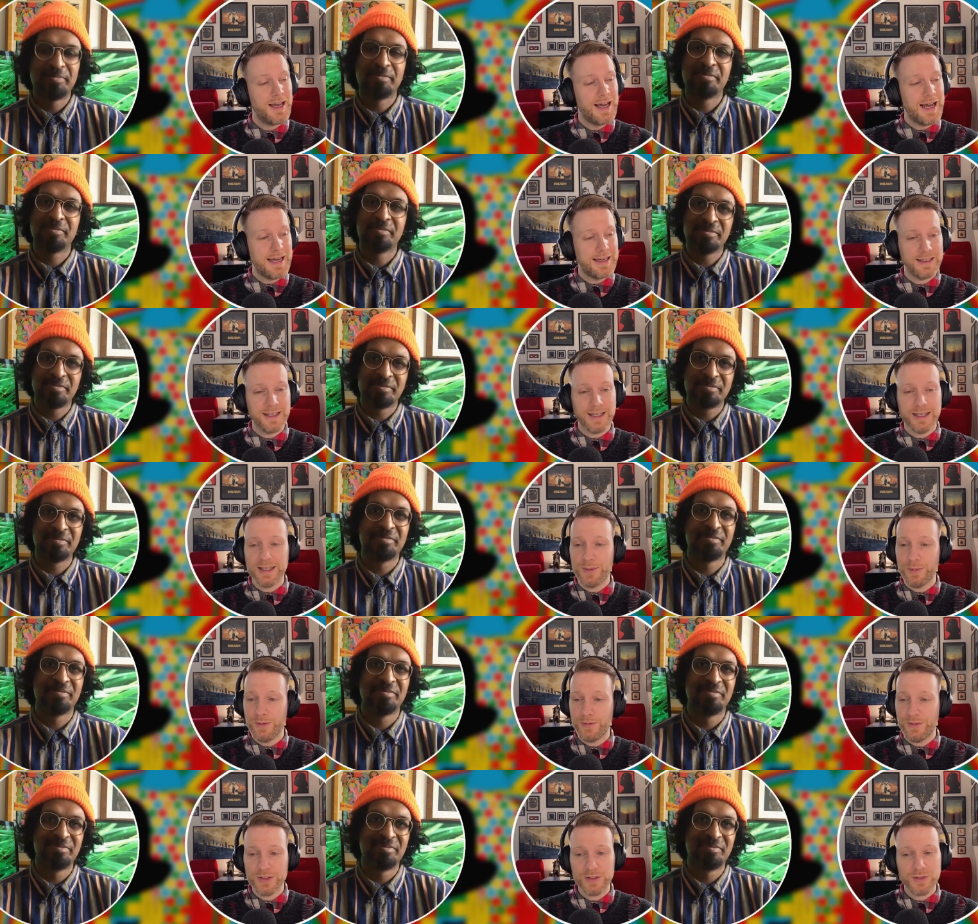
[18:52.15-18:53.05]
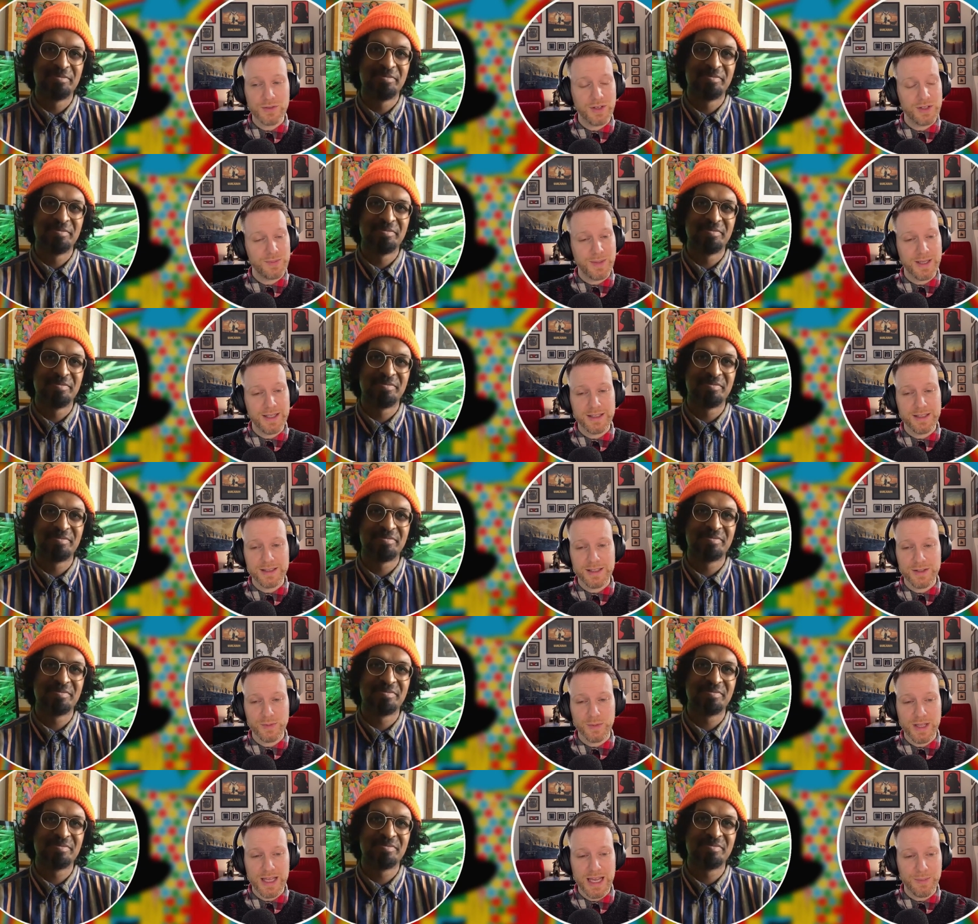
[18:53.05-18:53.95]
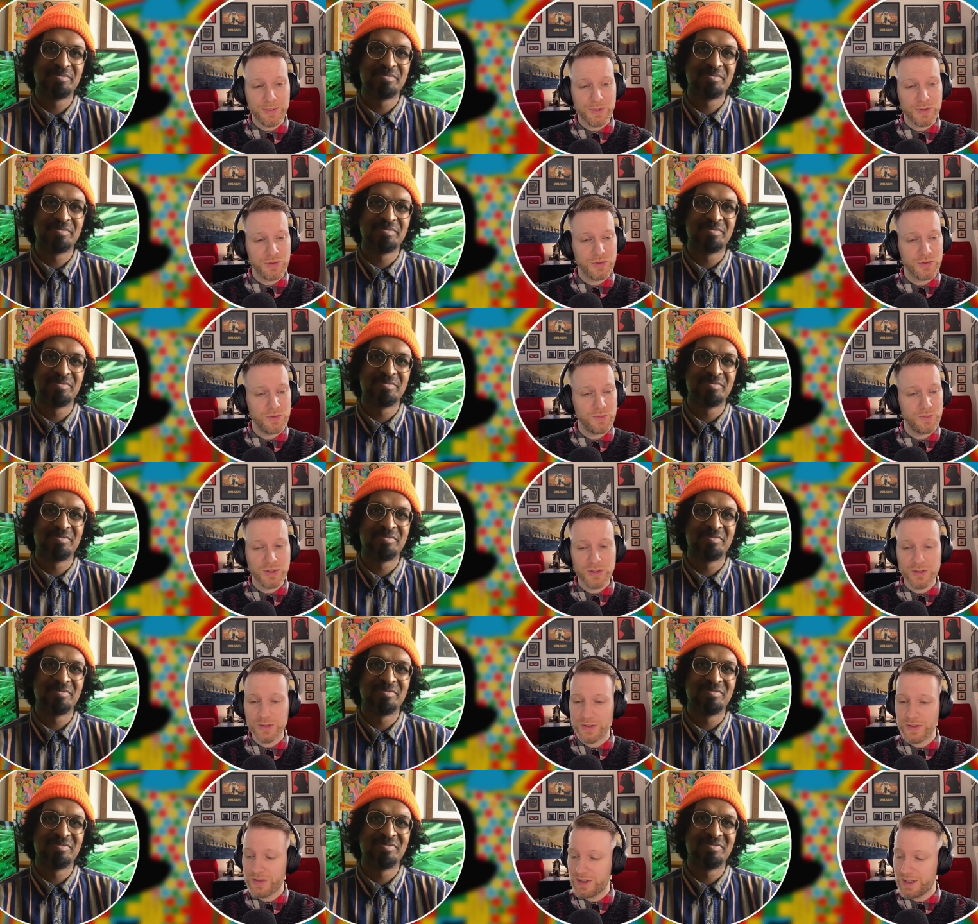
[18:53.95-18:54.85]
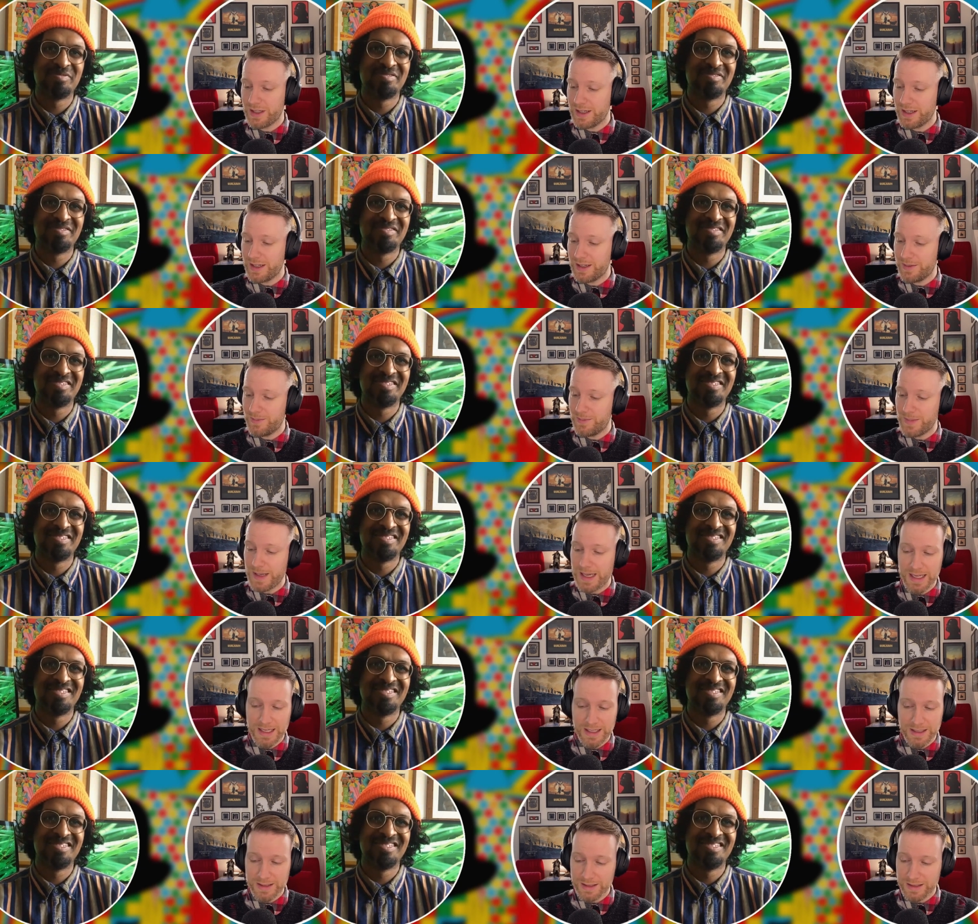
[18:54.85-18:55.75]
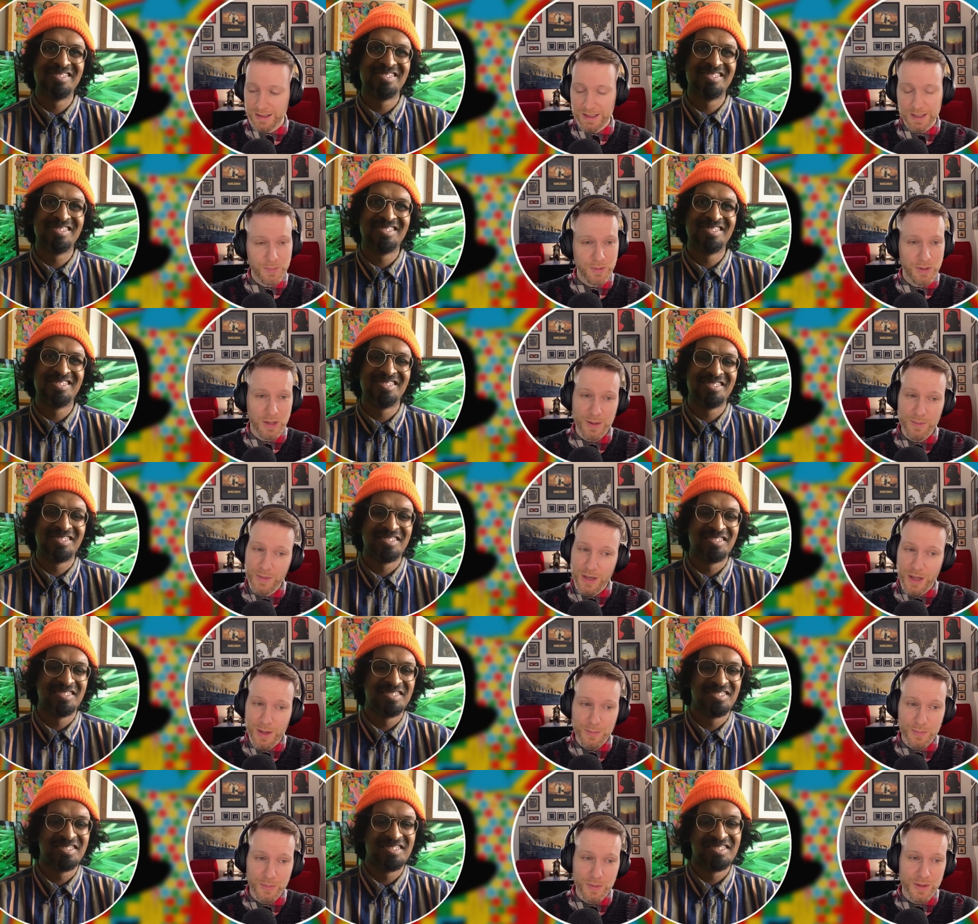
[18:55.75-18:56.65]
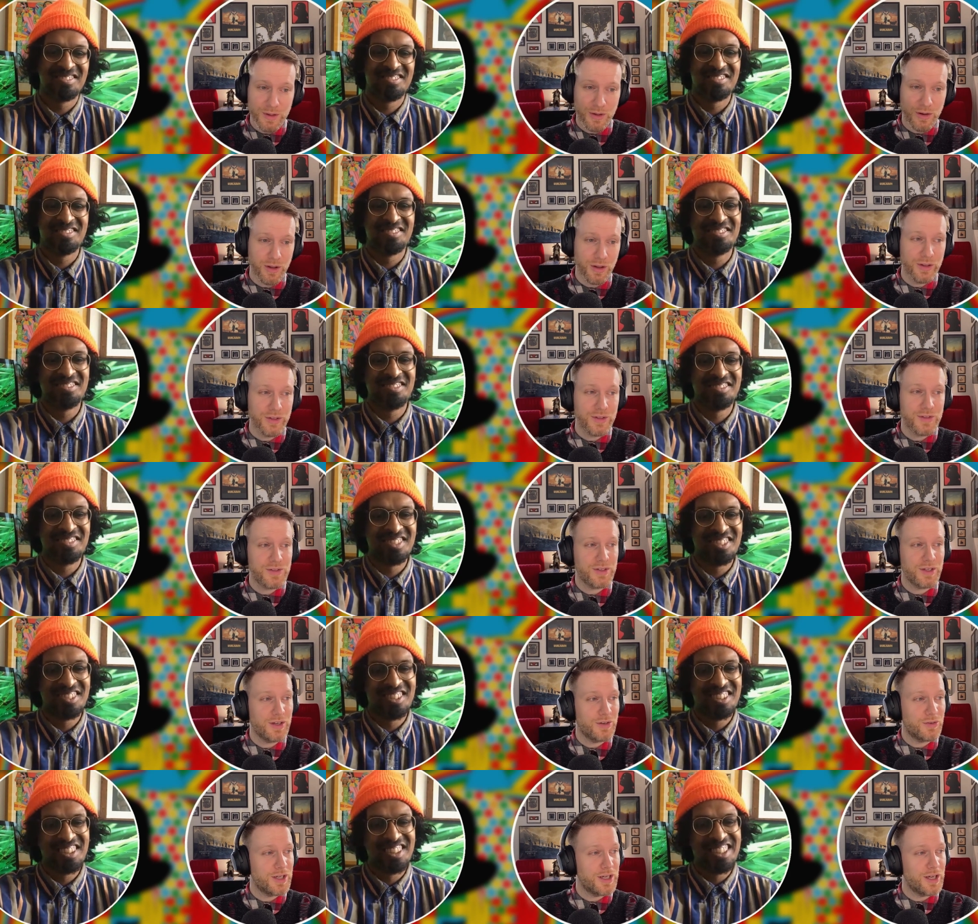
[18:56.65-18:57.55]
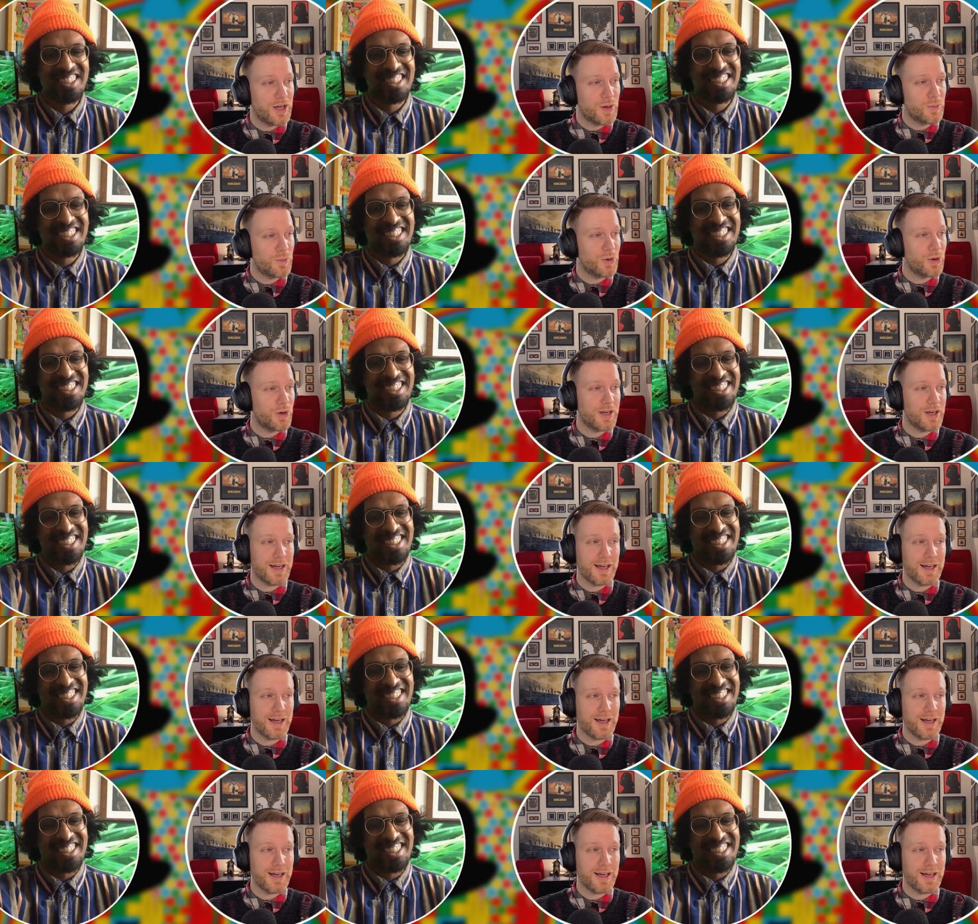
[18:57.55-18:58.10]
Speaker 1: I, I got my fingers crossed, man, that this will happen to you because, um, hey, keep coming up with all this uh, great artwork.